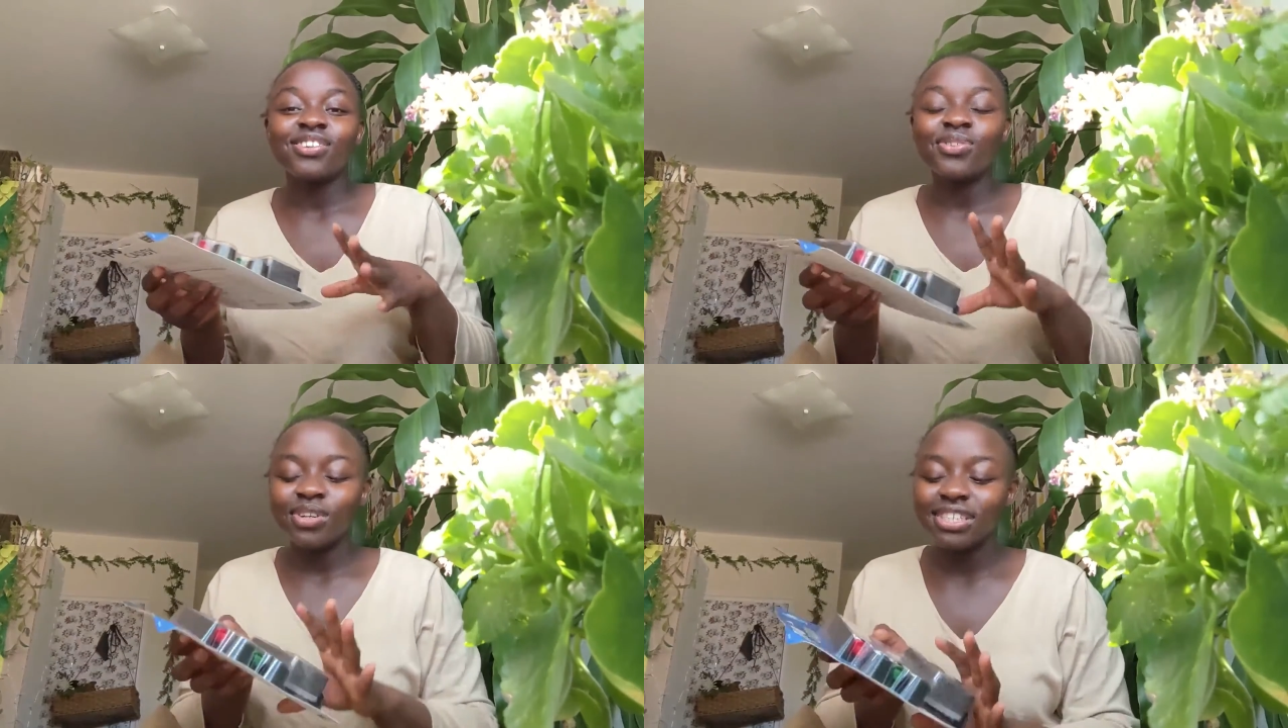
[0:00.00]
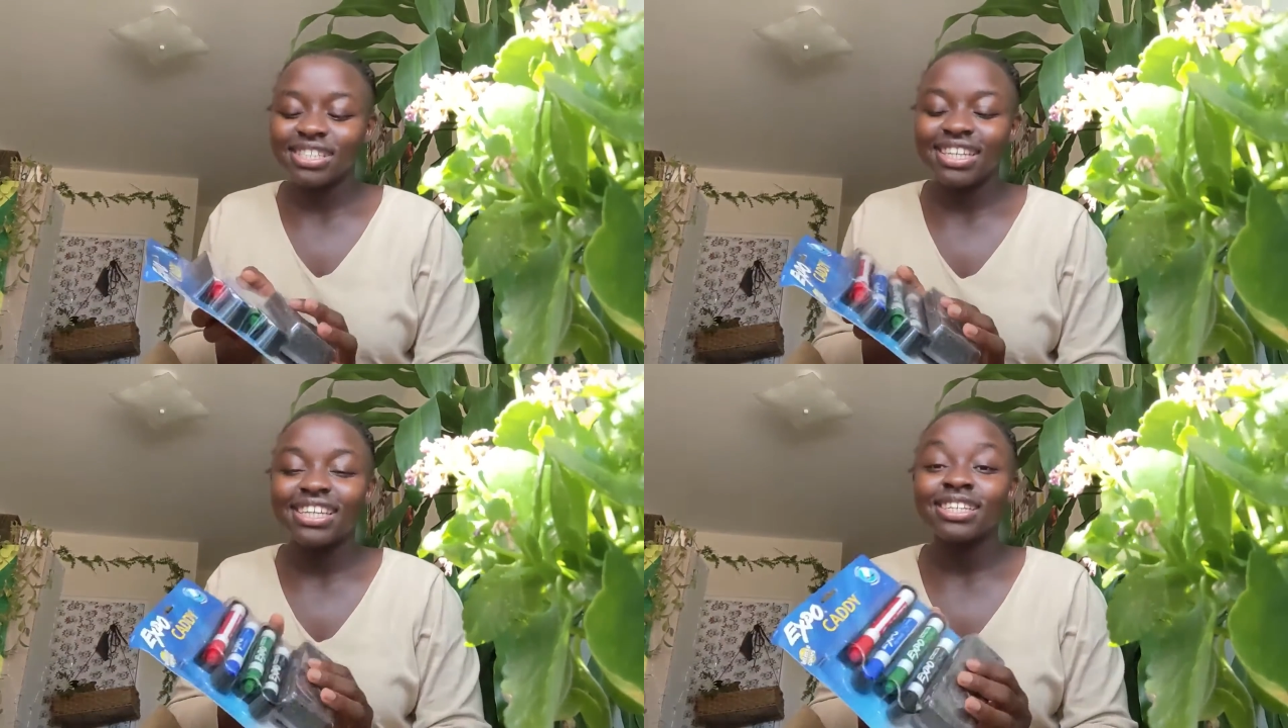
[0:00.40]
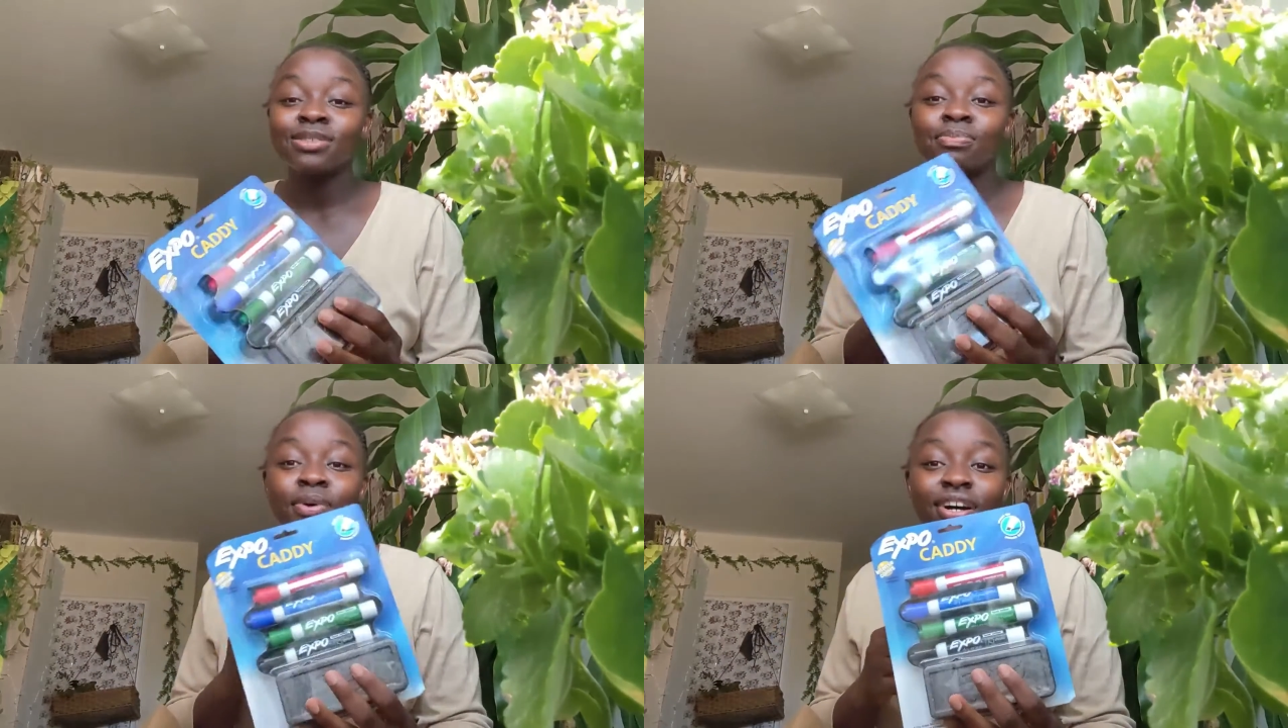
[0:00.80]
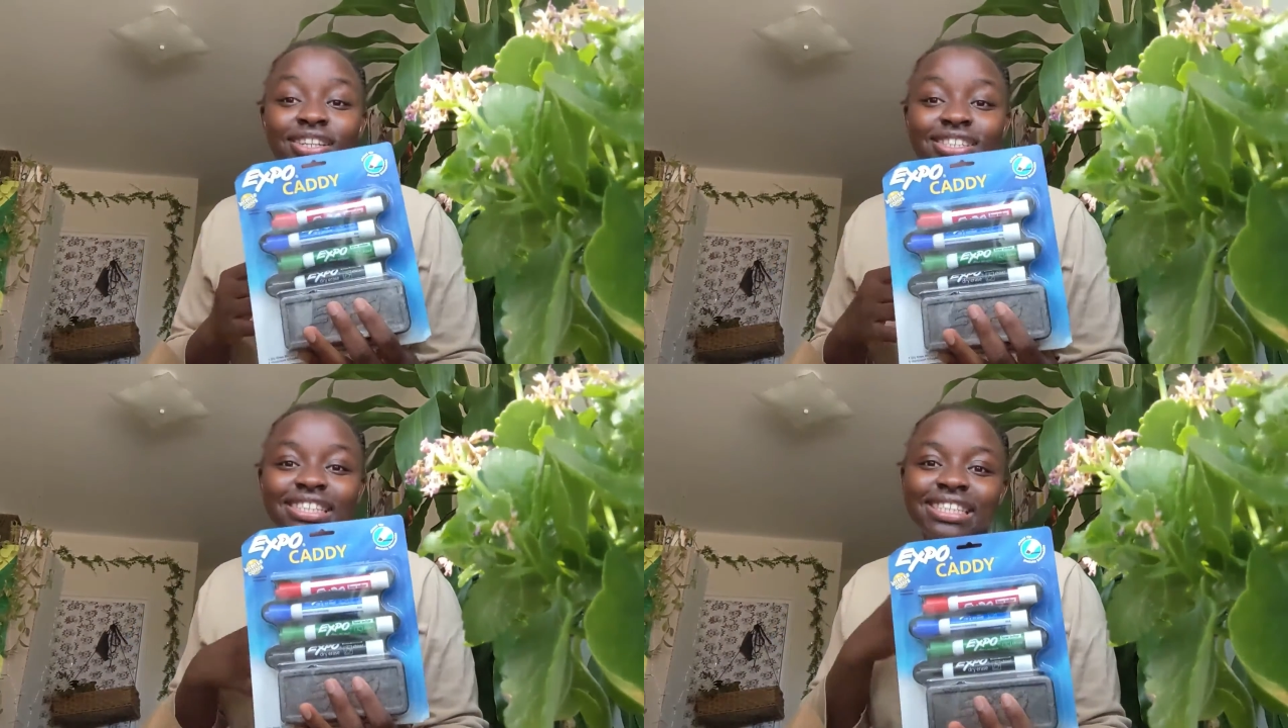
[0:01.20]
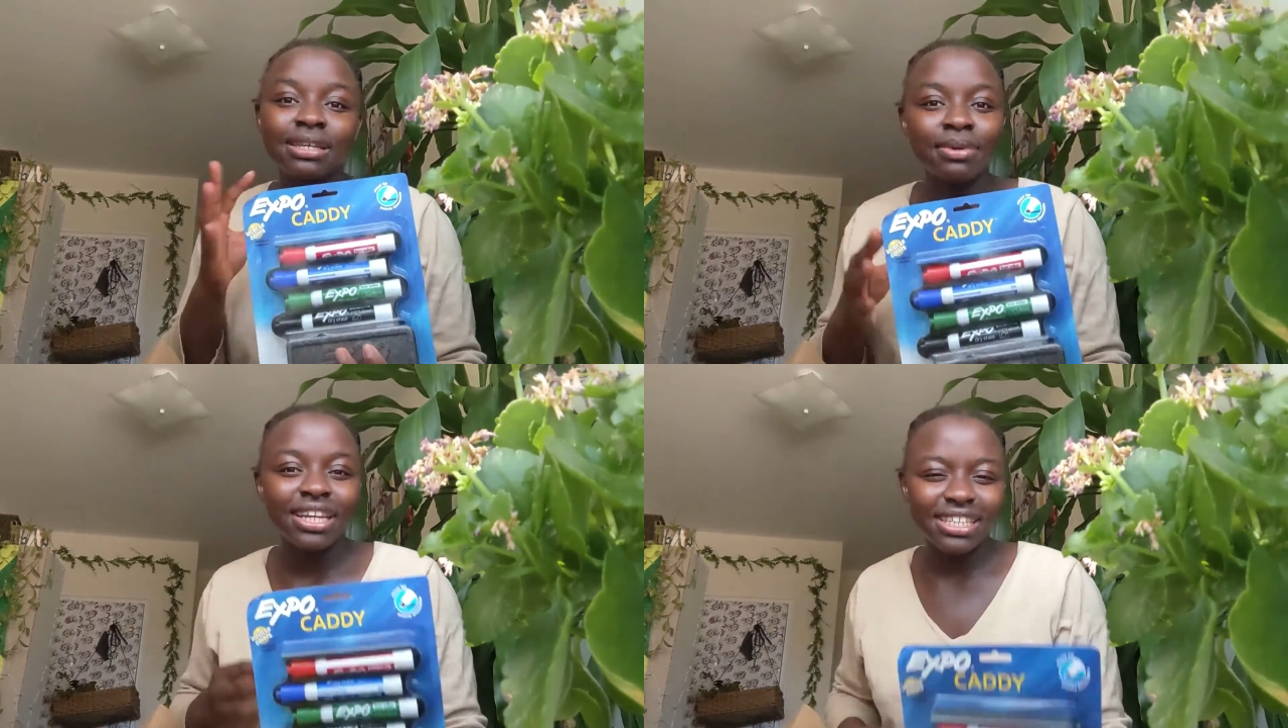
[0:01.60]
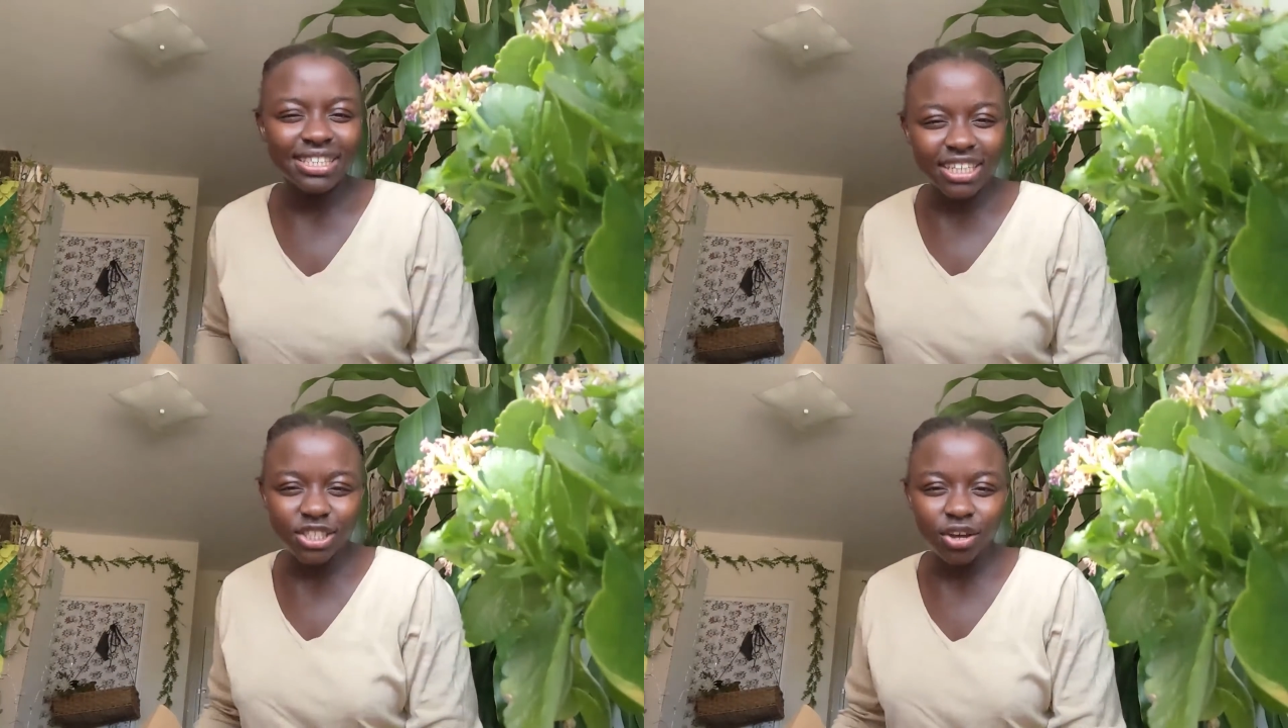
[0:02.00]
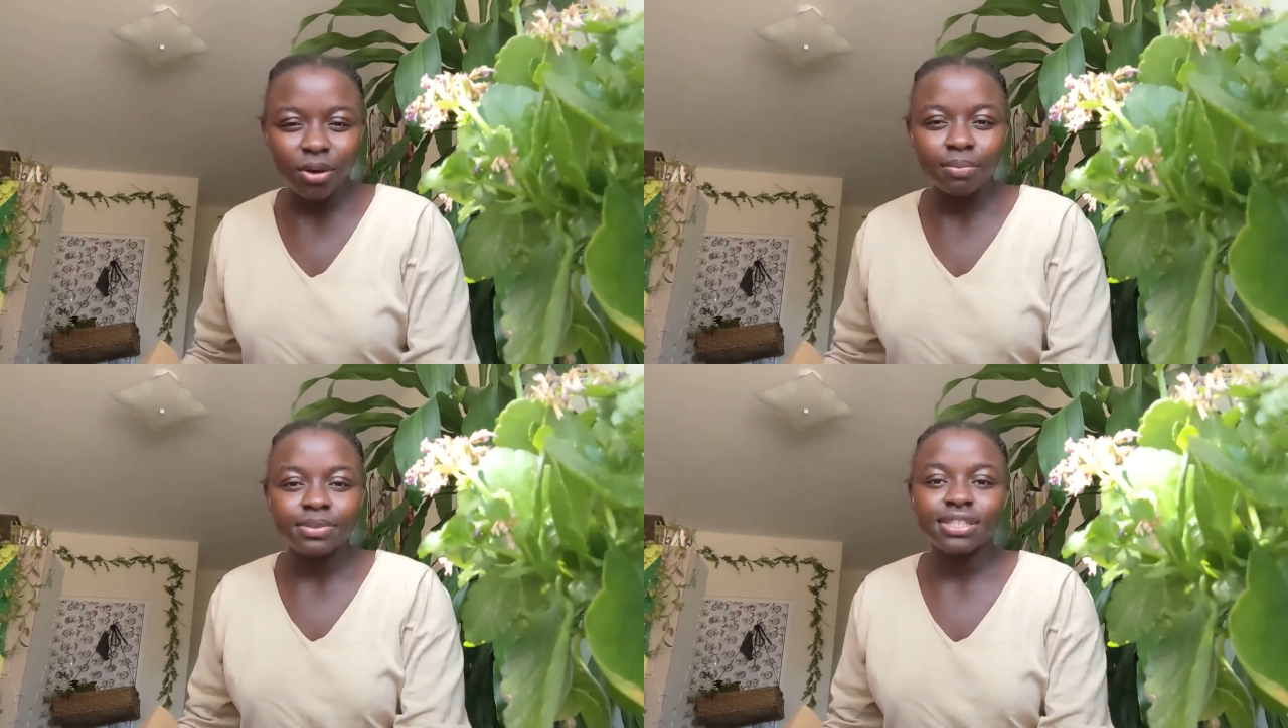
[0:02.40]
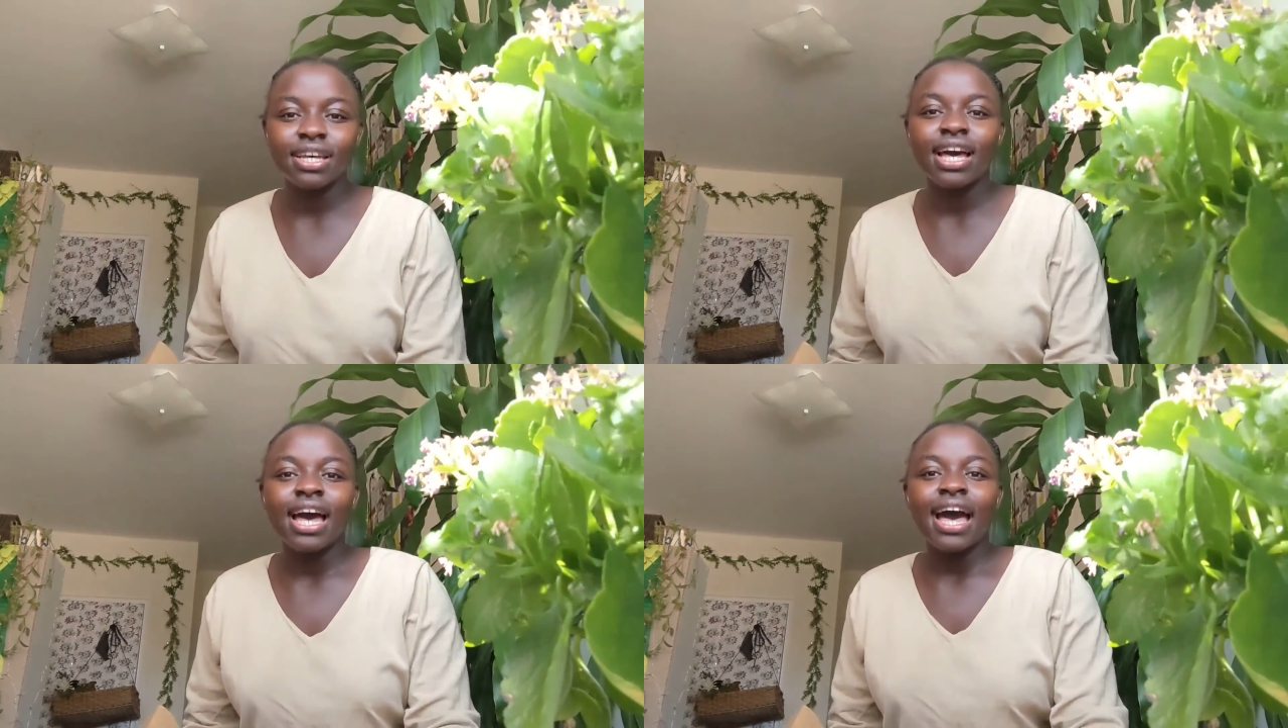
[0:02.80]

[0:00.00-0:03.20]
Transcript: courses but similar setups,